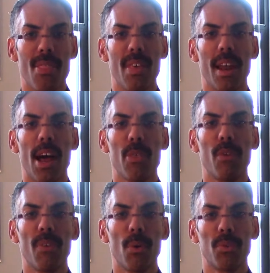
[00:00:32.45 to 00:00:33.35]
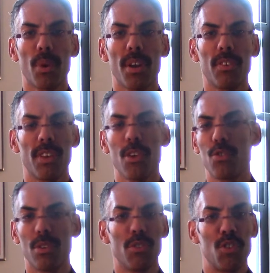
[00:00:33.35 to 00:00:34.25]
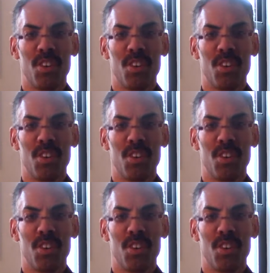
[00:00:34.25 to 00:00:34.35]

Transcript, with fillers: that either of those organizations